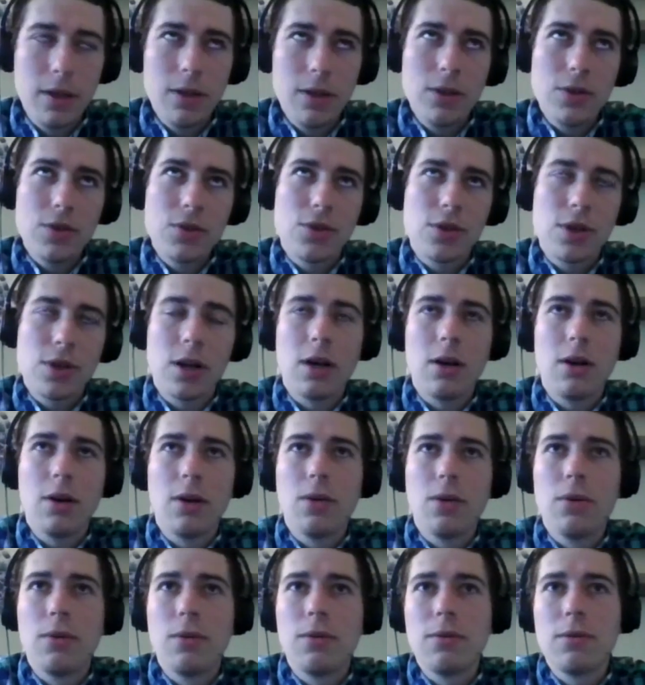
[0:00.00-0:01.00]

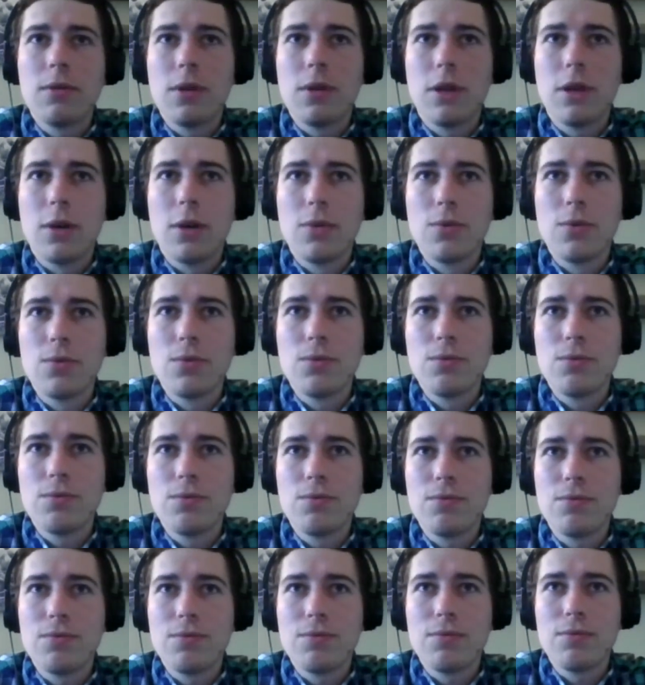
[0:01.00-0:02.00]
So,
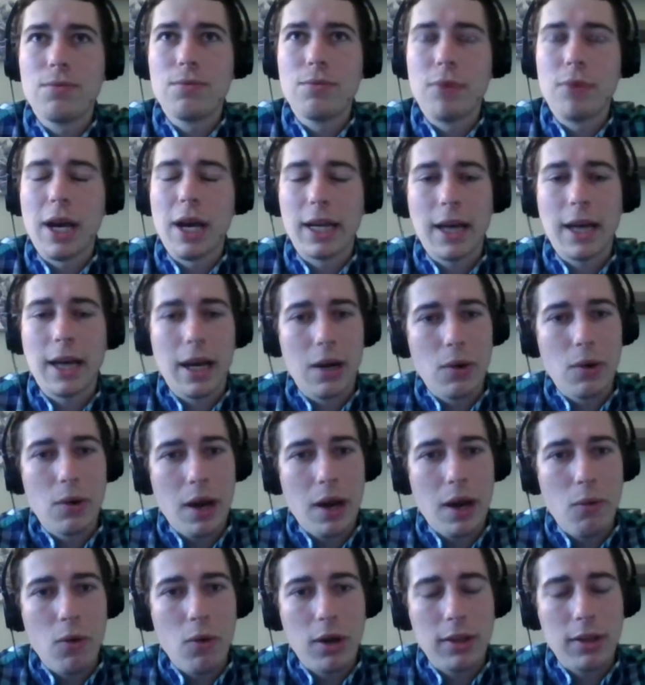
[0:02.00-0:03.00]

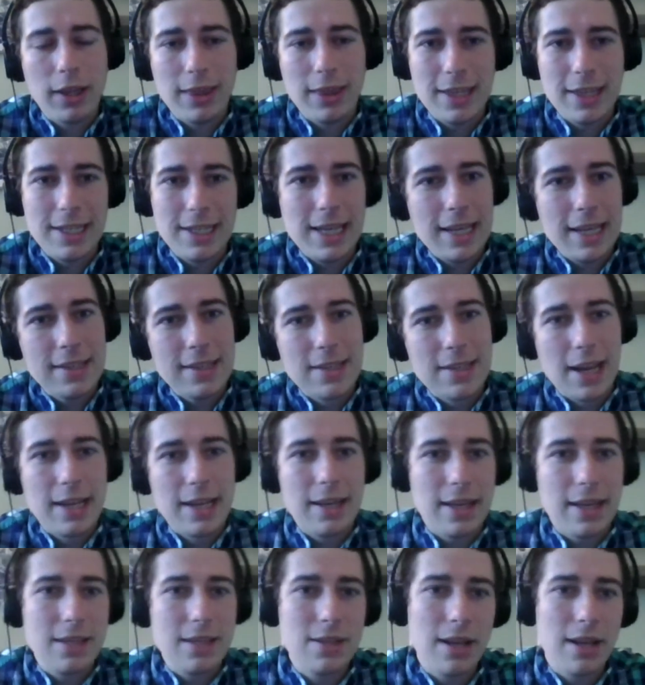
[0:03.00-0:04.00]
I work like the day side,
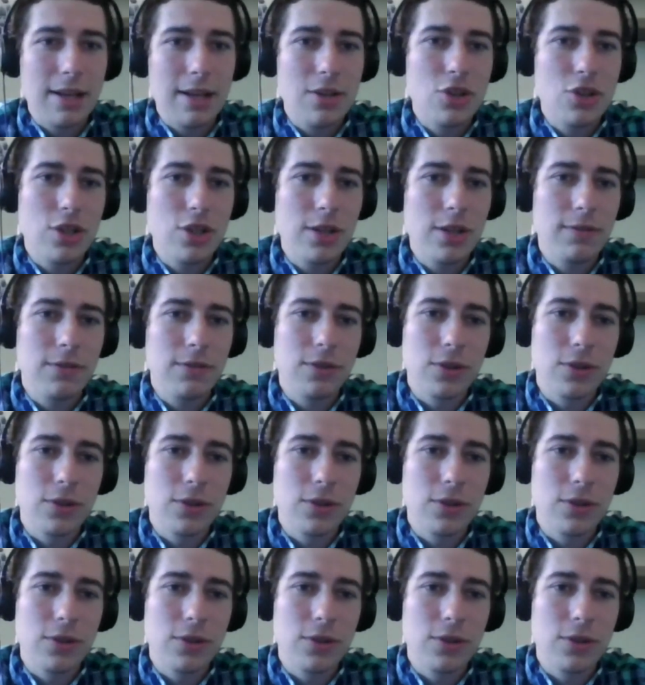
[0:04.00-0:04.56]
night side shift.